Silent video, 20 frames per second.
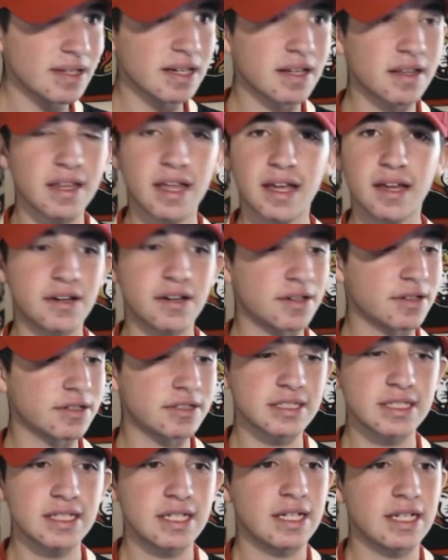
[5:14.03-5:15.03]

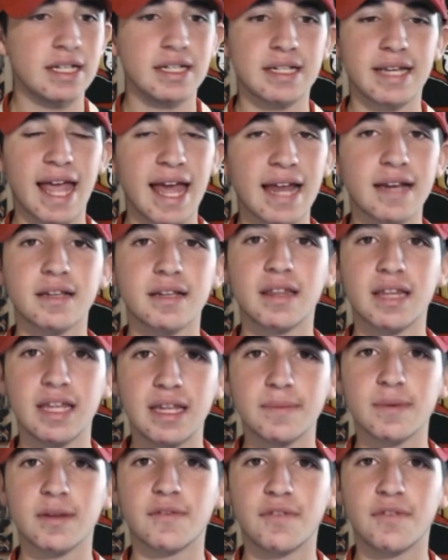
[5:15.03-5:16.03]
Sanders can't
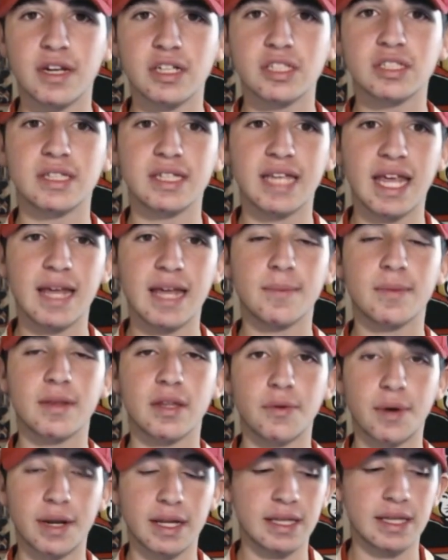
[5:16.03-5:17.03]
seem to finish the games
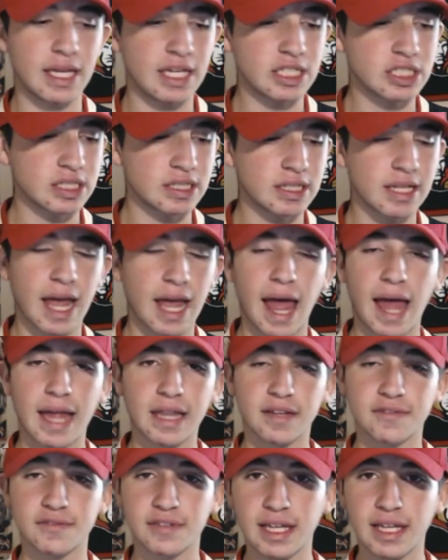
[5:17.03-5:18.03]
in regulation as
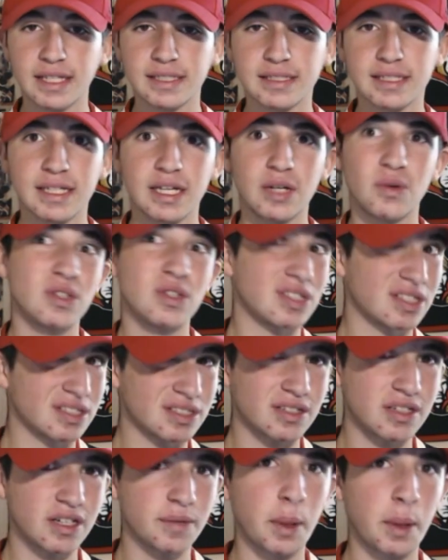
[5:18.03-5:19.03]
of late which is
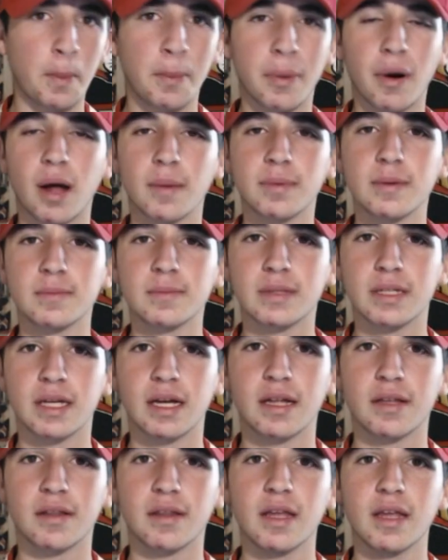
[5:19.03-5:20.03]
going to be a problem
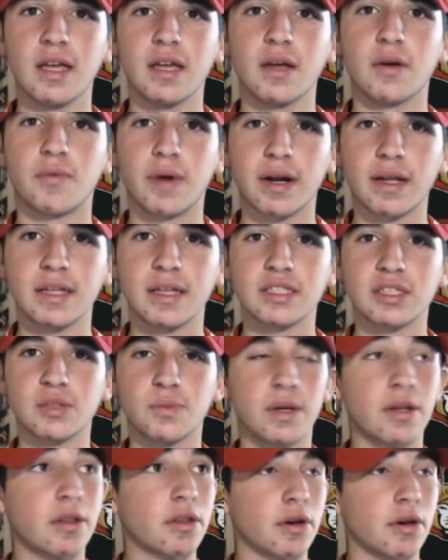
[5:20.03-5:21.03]
because regulation
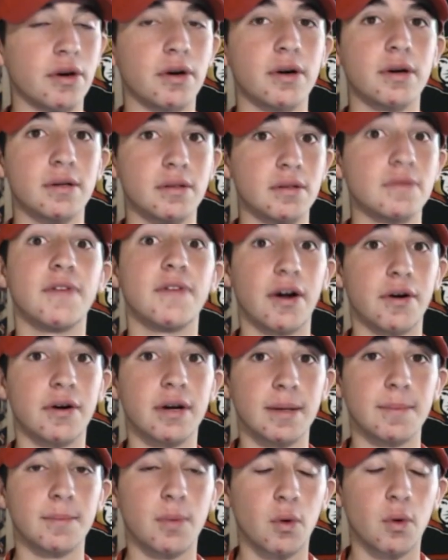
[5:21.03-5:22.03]
wins are very
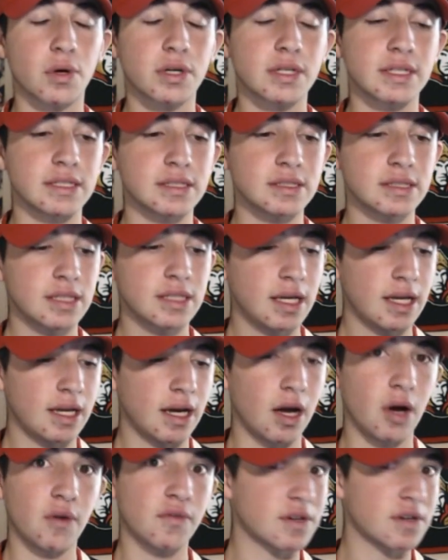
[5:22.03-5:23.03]
important. Uh,
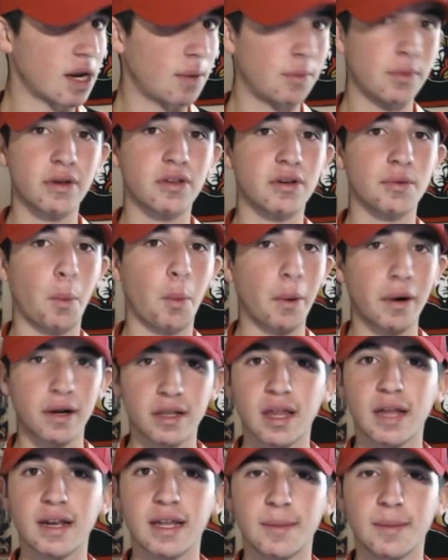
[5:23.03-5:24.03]
overtime wins are more
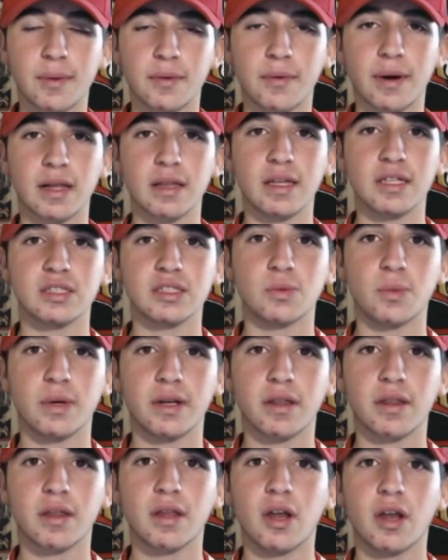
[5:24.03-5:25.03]
exciting, but regulation
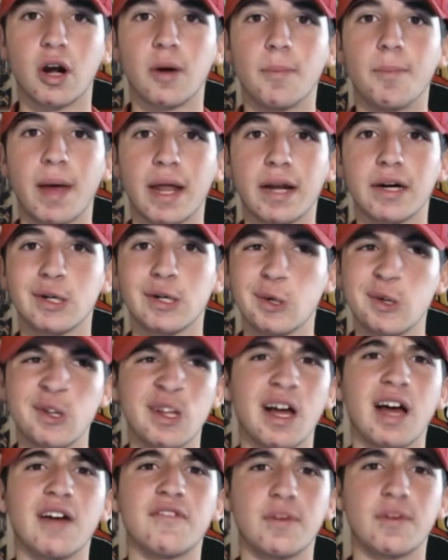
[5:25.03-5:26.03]
wins are better
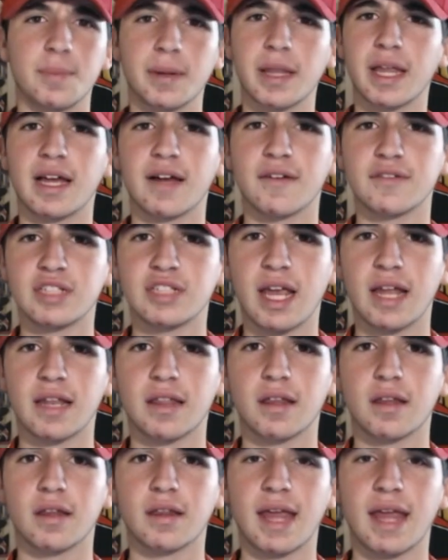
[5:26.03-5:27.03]
uh, for playoff
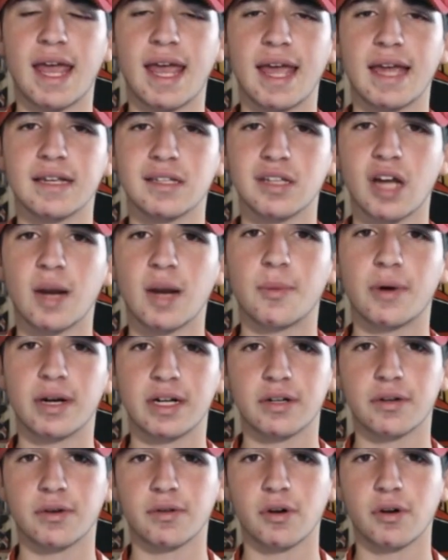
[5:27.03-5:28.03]
chances, and
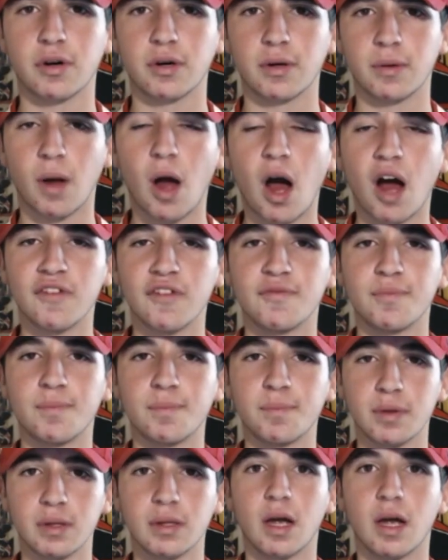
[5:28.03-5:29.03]
tiebreakers are off
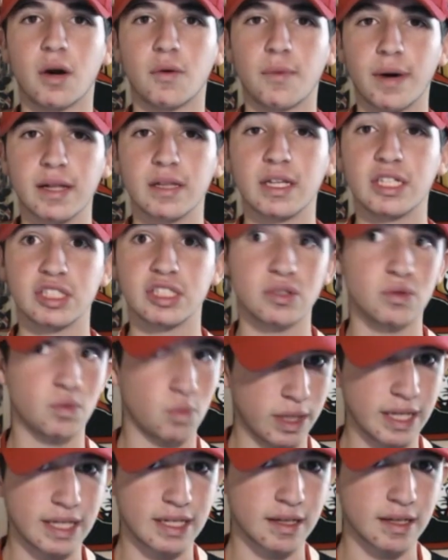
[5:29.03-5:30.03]
uh, regulation
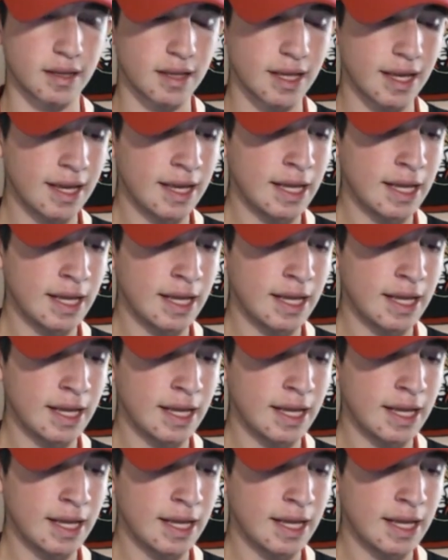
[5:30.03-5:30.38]
wins.